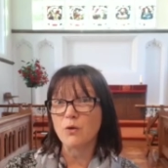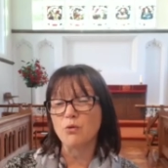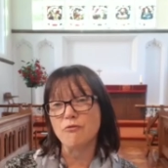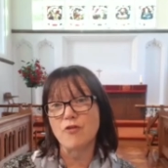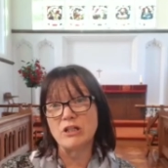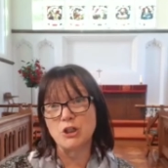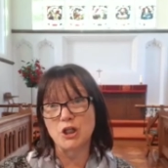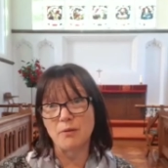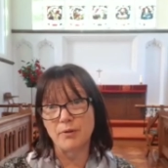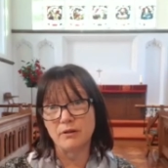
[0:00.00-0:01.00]
call
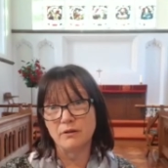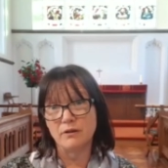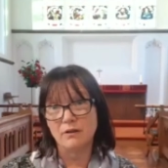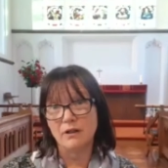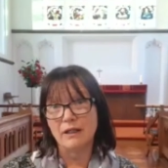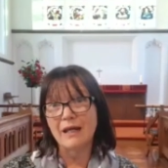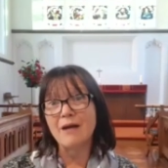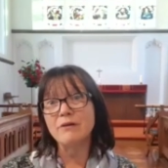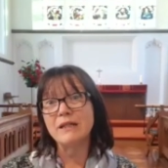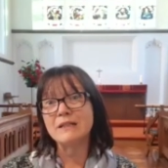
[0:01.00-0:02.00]
friendship
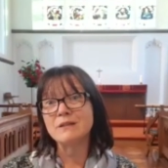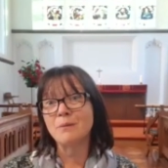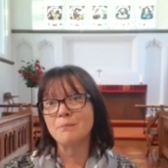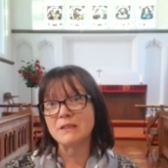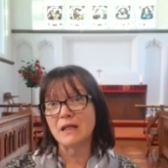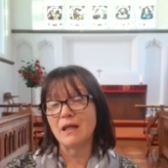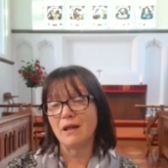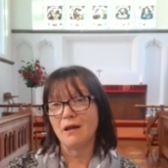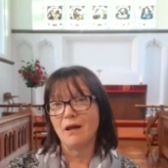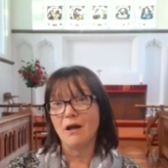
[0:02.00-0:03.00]
carrying somebody
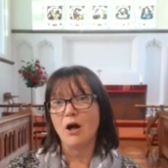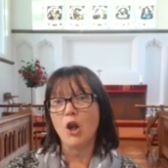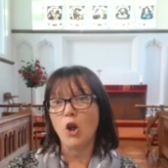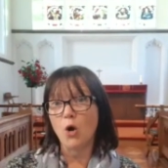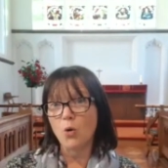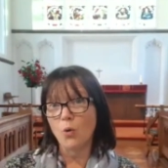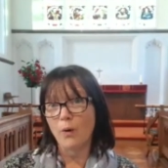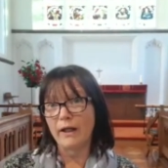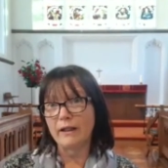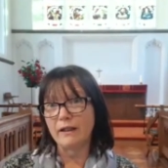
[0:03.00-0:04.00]
a long
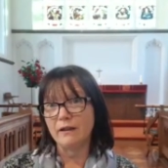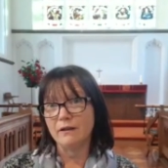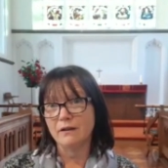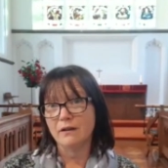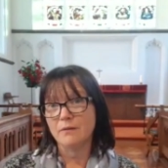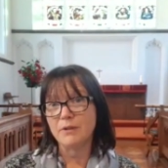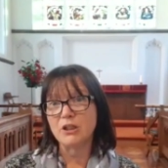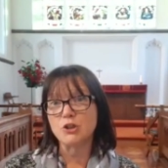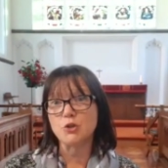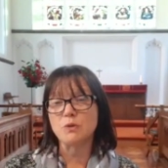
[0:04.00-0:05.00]
way
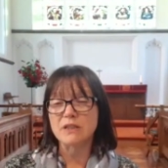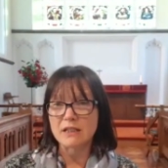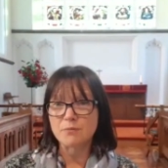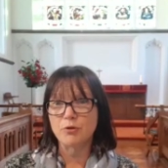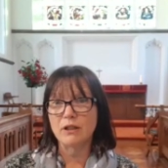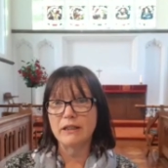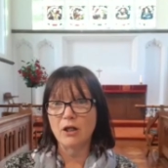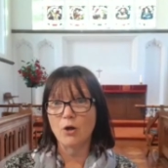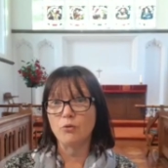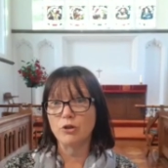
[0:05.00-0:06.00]
because you desperately
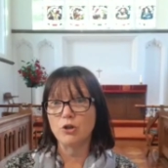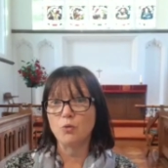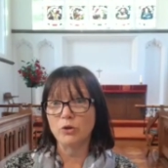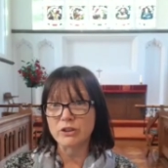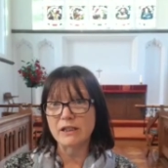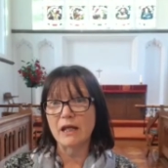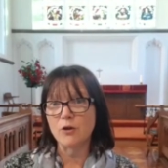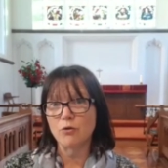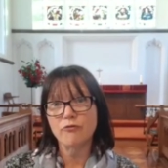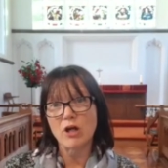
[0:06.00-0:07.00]
know that you want to get
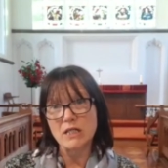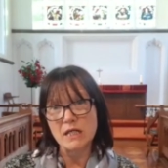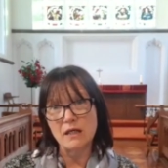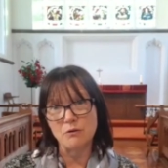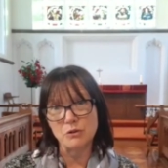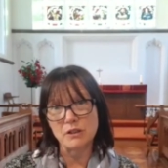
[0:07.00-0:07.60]
your friend healed.